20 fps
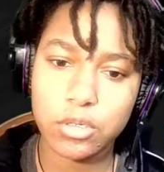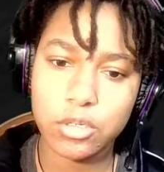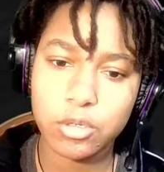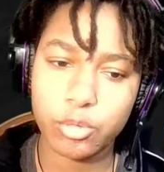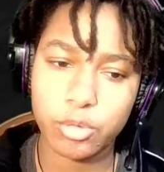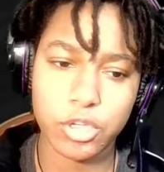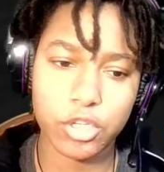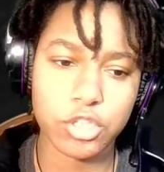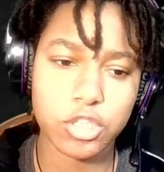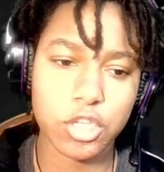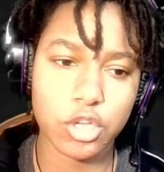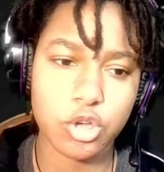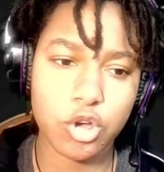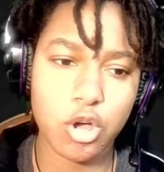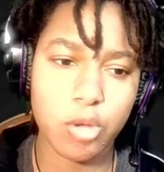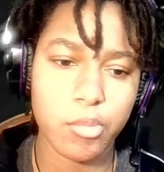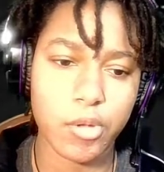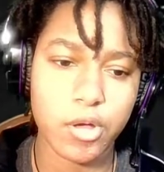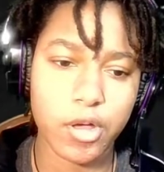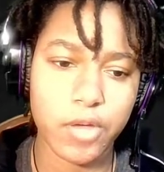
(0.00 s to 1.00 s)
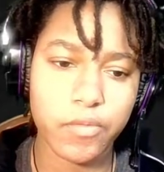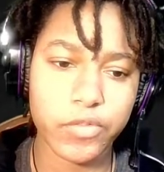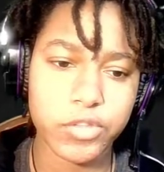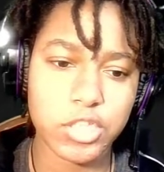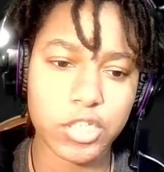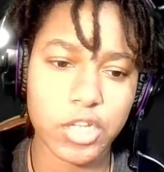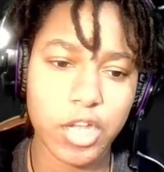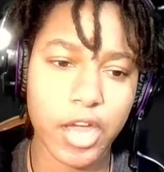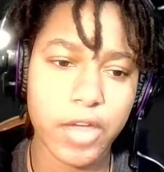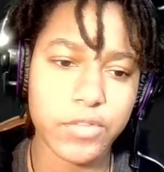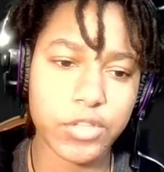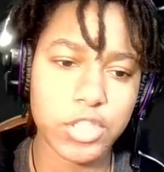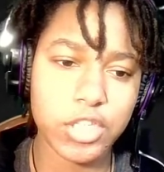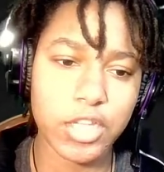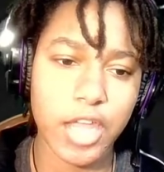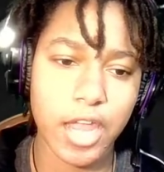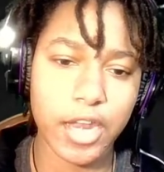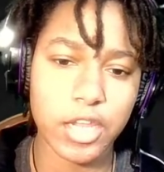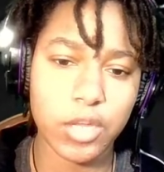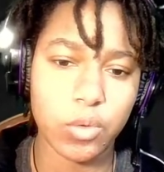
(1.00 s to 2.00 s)
We can stay calm. I haven't seen I haven't seen
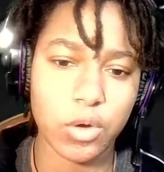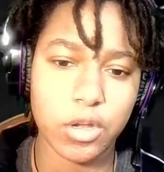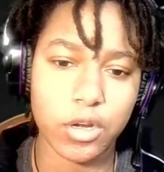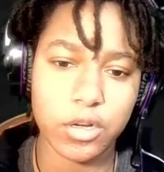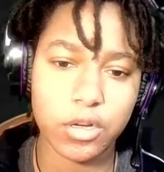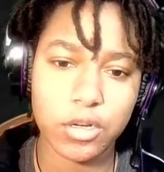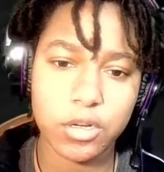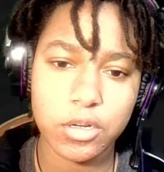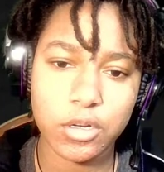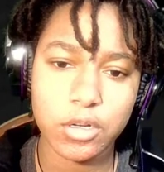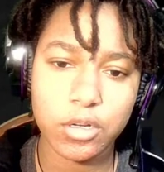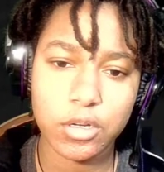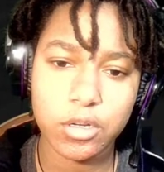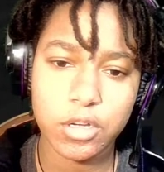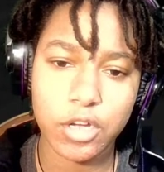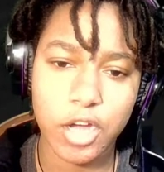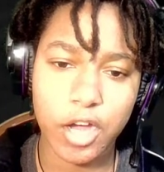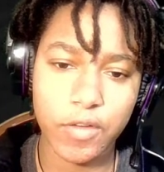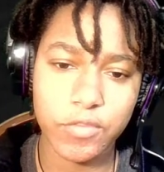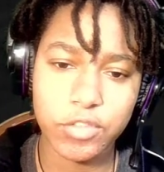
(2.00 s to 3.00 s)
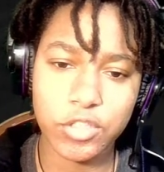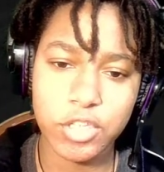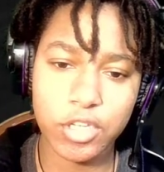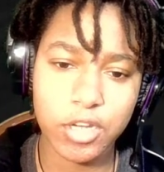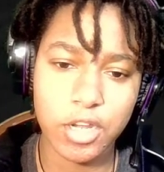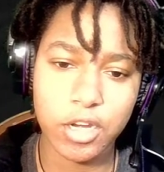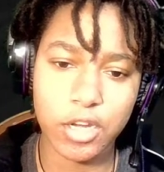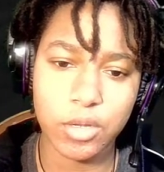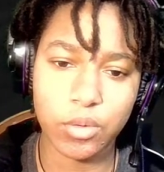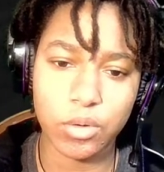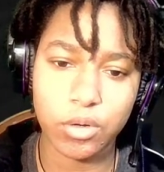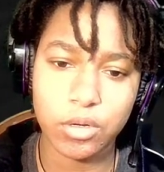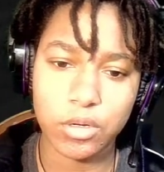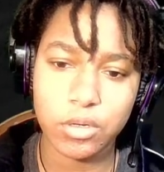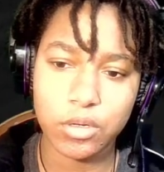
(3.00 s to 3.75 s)
anyone. I haven't seen anyone.